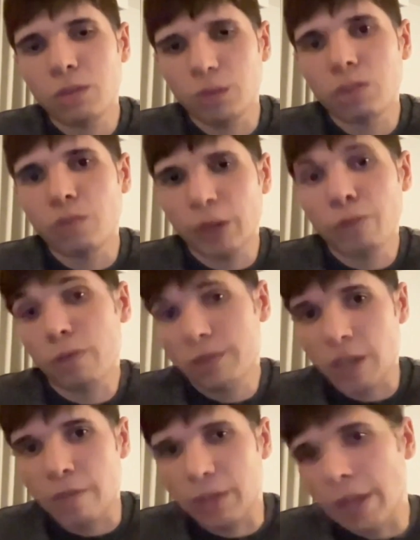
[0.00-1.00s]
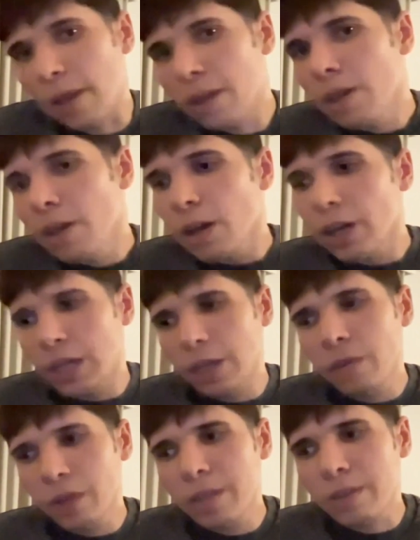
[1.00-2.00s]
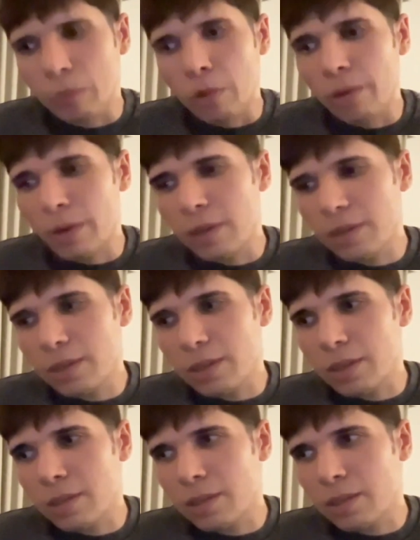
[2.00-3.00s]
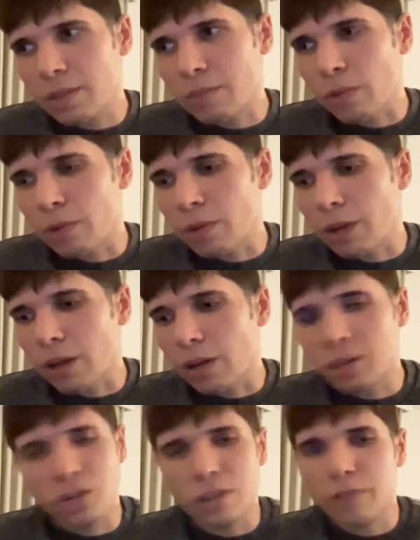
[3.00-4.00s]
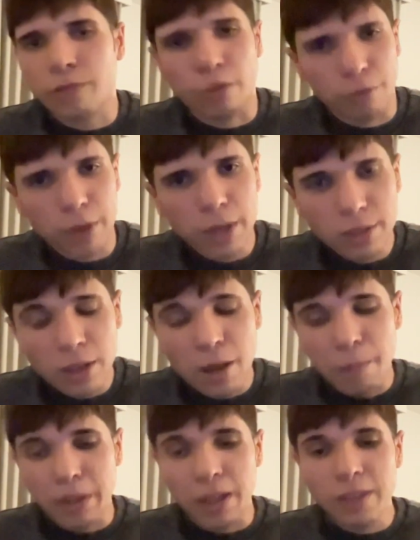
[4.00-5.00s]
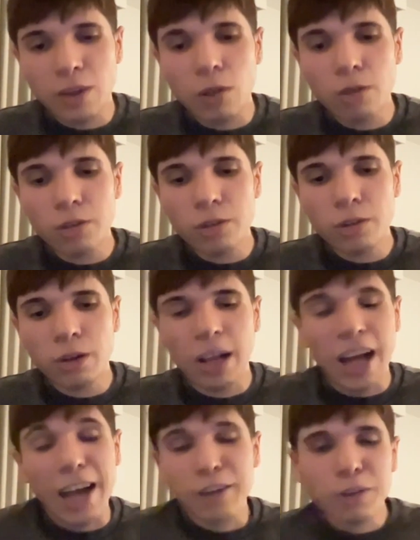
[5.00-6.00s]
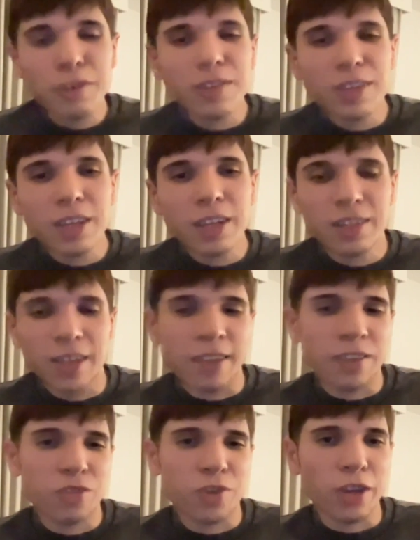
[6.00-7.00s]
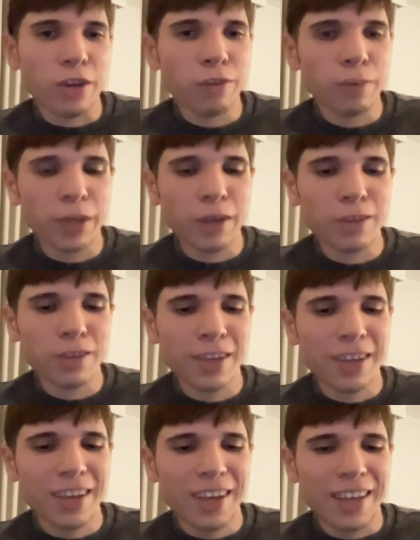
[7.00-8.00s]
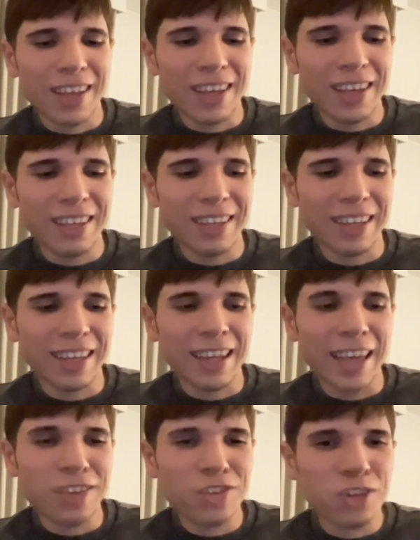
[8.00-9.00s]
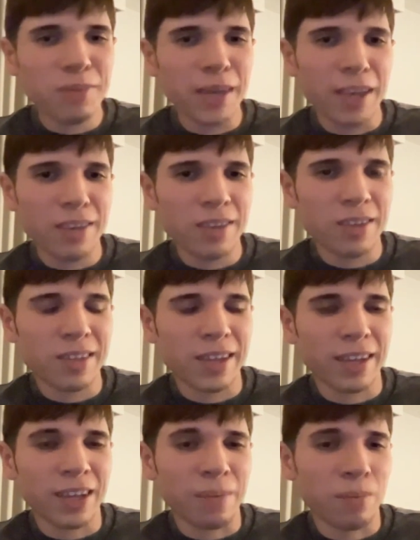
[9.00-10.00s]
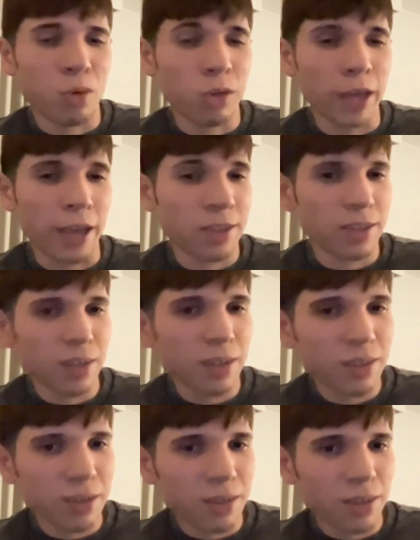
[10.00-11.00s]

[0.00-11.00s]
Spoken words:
24/7. Yeah. Here it's more. It's more. It's just for weeks, but it's also. I don't see this as a trade-off because, like in extreme cases, like in a boat accident